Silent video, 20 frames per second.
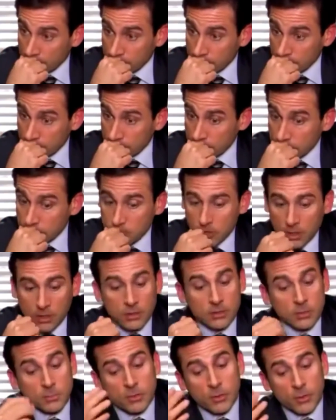Apparently, a
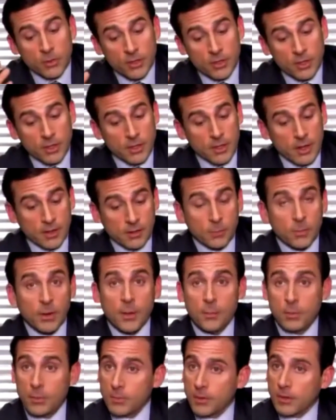disgruntled employee
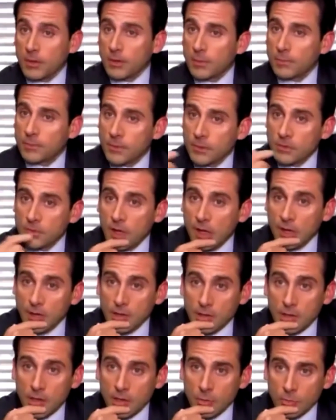at the paper mill
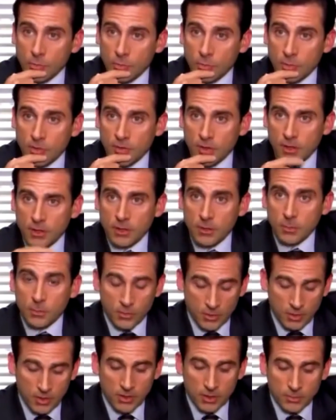decided that it would be
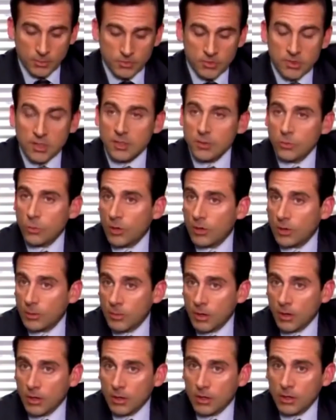funny to put an
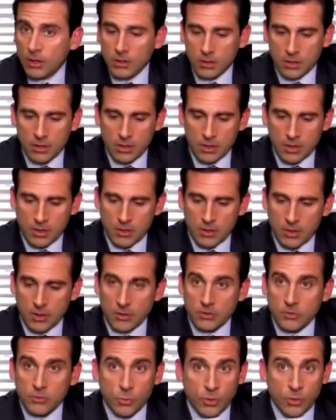obscene watermark
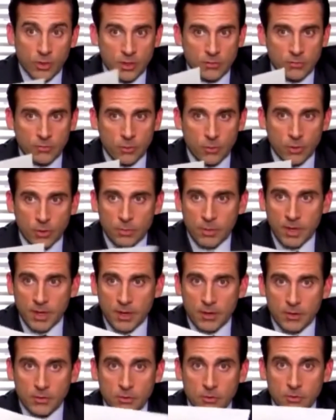on our
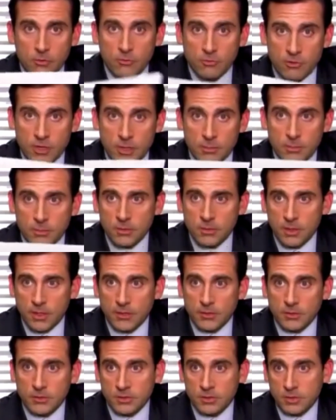24-pound
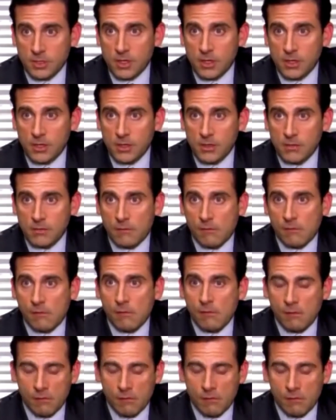cream letter stock.